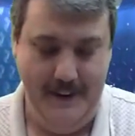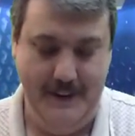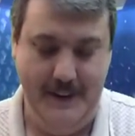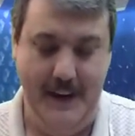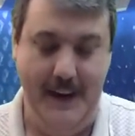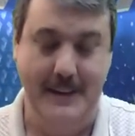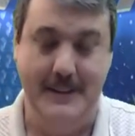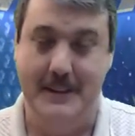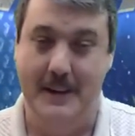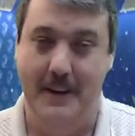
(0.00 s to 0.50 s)

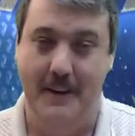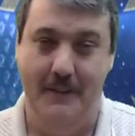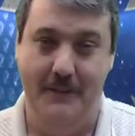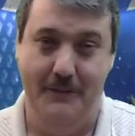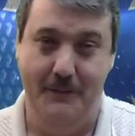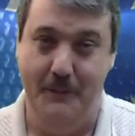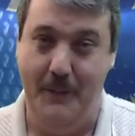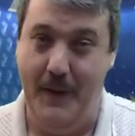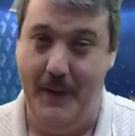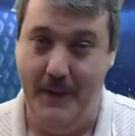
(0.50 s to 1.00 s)
Jets are
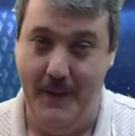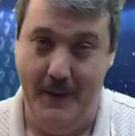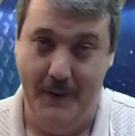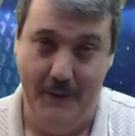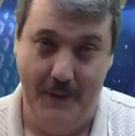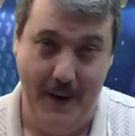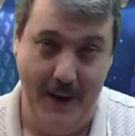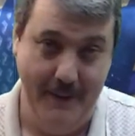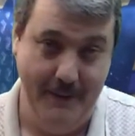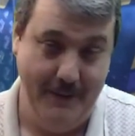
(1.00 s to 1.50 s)

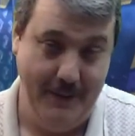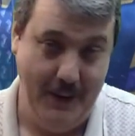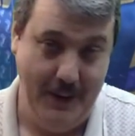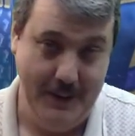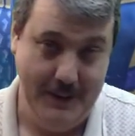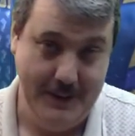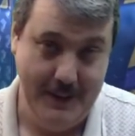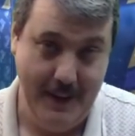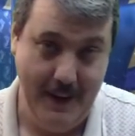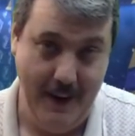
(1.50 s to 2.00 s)
run
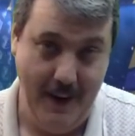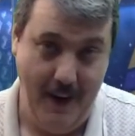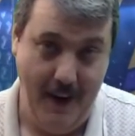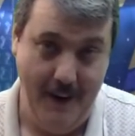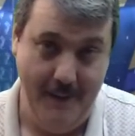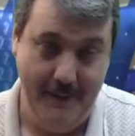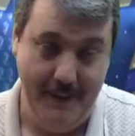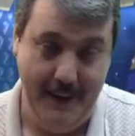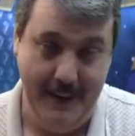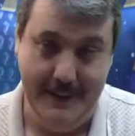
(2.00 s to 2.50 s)
first, the
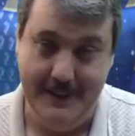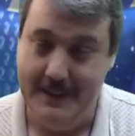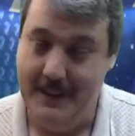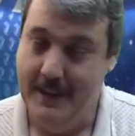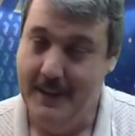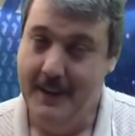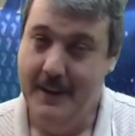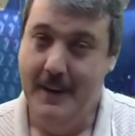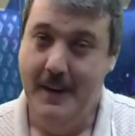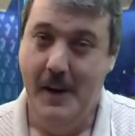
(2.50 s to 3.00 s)
offense.
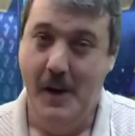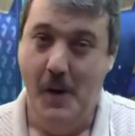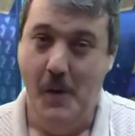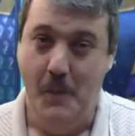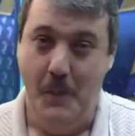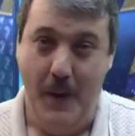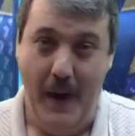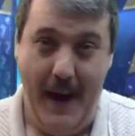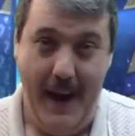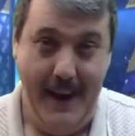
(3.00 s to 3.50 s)

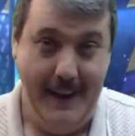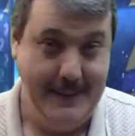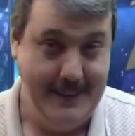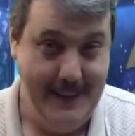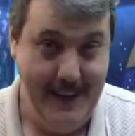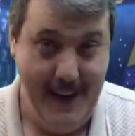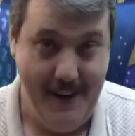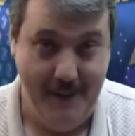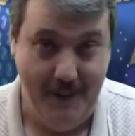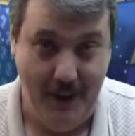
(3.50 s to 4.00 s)
Pass
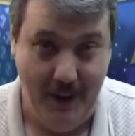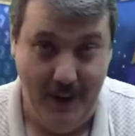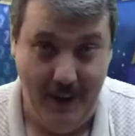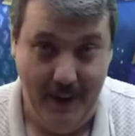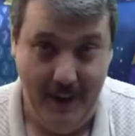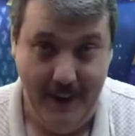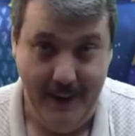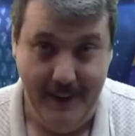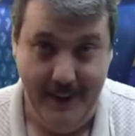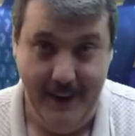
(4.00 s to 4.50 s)

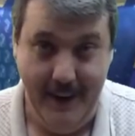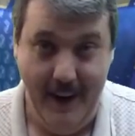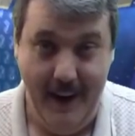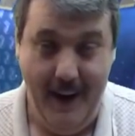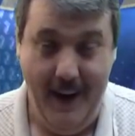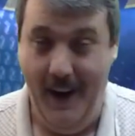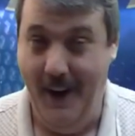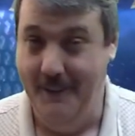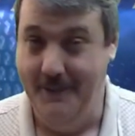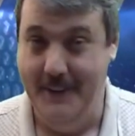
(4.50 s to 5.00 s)
never
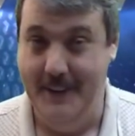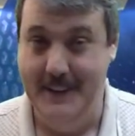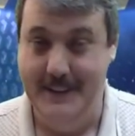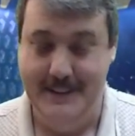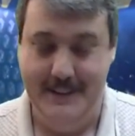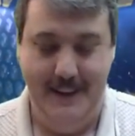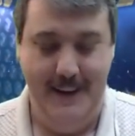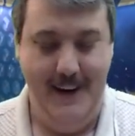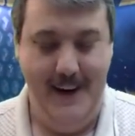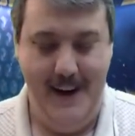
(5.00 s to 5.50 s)

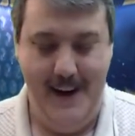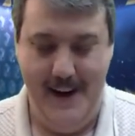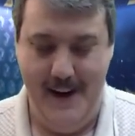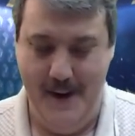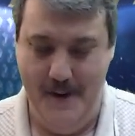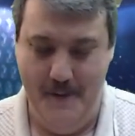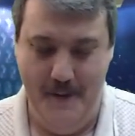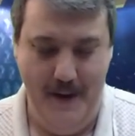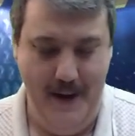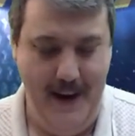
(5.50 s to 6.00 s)
offense,
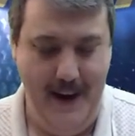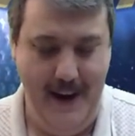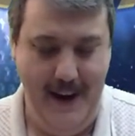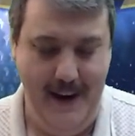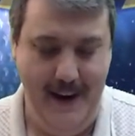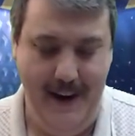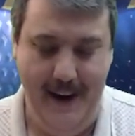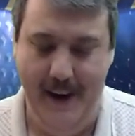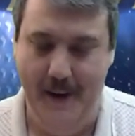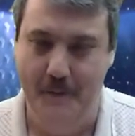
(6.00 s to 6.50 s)

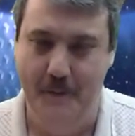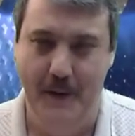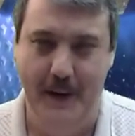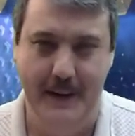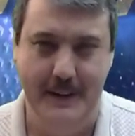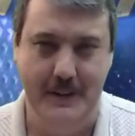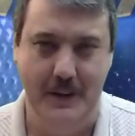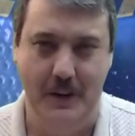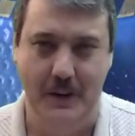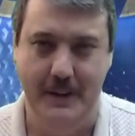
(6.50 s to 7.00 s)
and
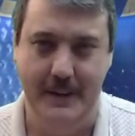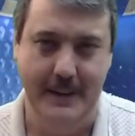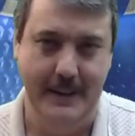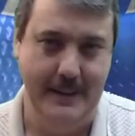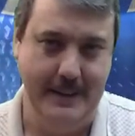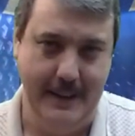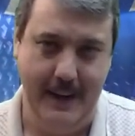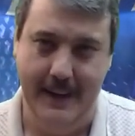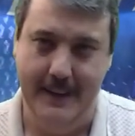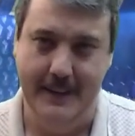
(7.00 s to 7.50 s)
Minnesota's
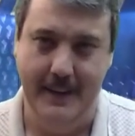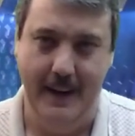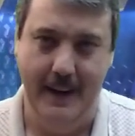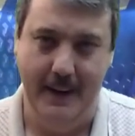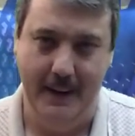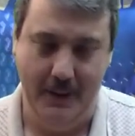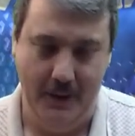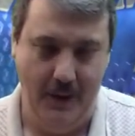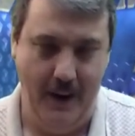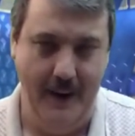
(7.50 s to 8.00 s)
got
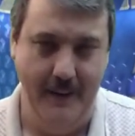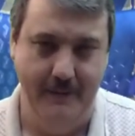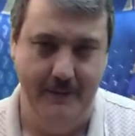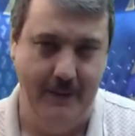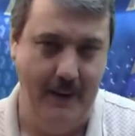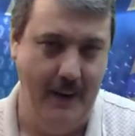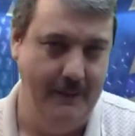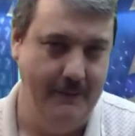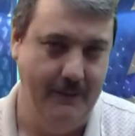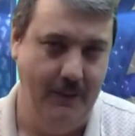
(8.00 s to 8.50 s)
a great
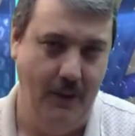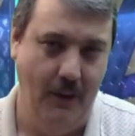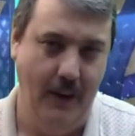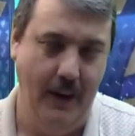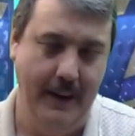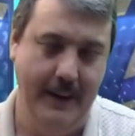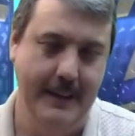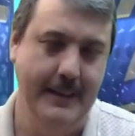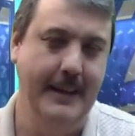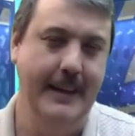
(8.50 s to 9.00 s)
front
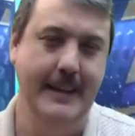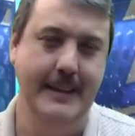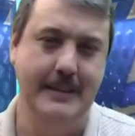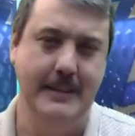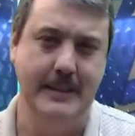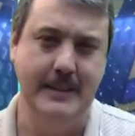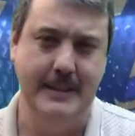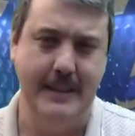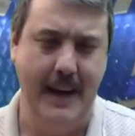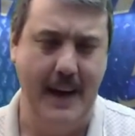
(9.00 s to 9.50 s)
four, can
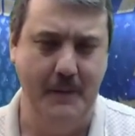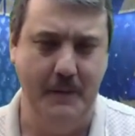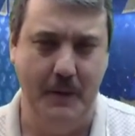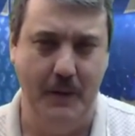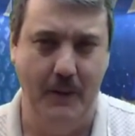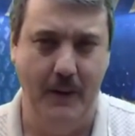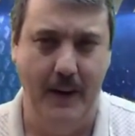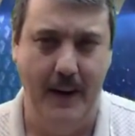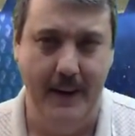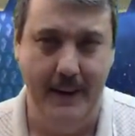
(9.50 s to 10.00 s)
easily stop
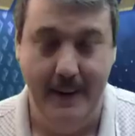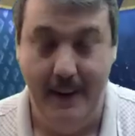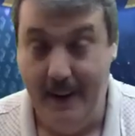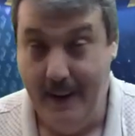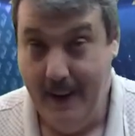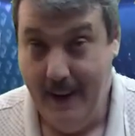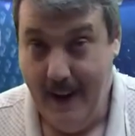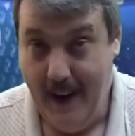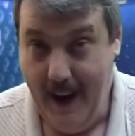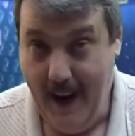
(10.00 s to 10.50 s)
the run
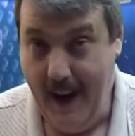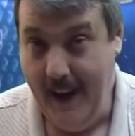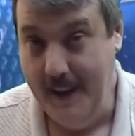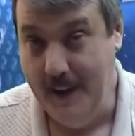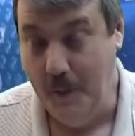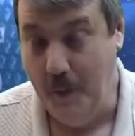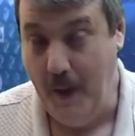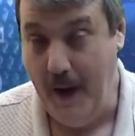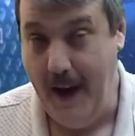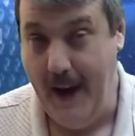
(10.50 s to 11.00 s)
and
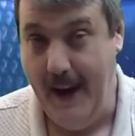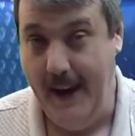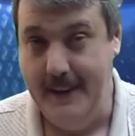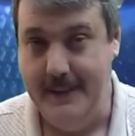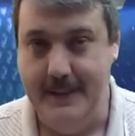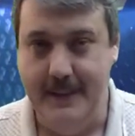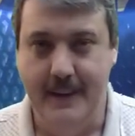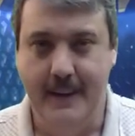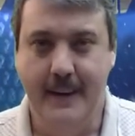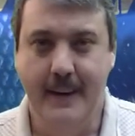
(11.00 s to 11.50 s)
the
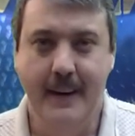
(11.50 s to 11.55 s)
pass.